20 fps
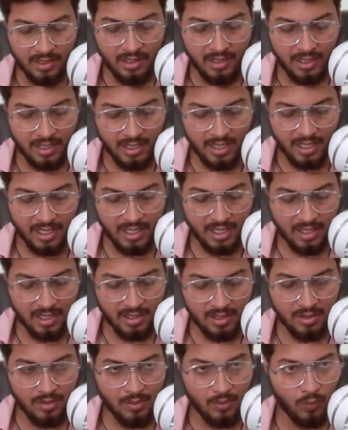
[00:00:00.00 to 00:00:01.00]

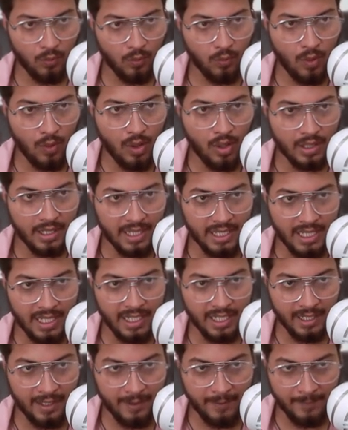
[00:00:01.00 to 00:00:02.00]
is
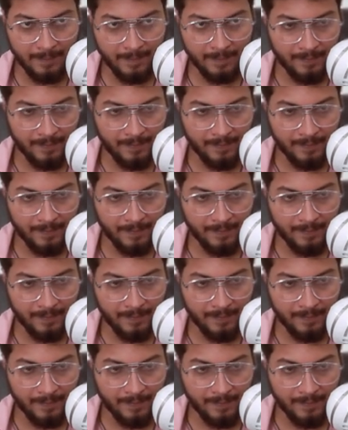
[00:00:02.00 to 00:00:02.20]
walking